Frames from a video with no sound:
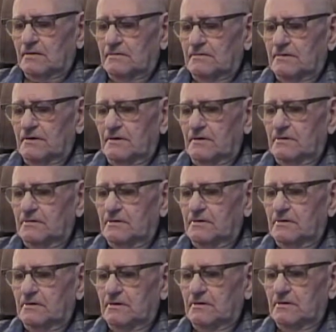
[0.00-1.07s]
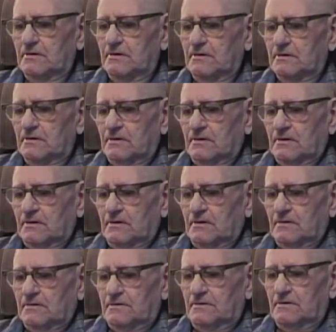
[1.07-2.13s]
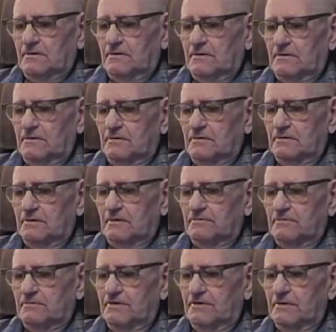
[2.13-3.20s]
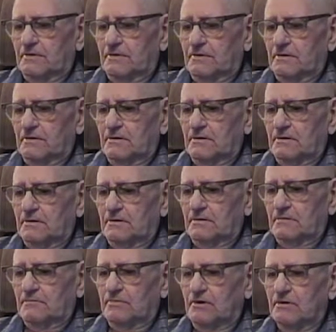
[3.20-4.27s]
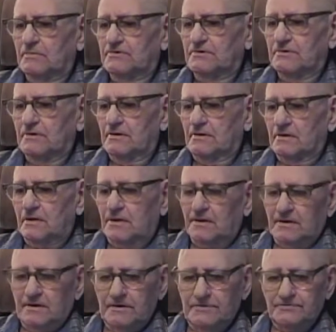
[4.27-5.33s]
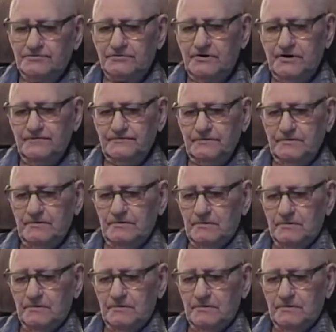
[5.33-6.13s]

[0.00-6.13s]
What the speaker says: Well, that would have been a bombing East Strafing.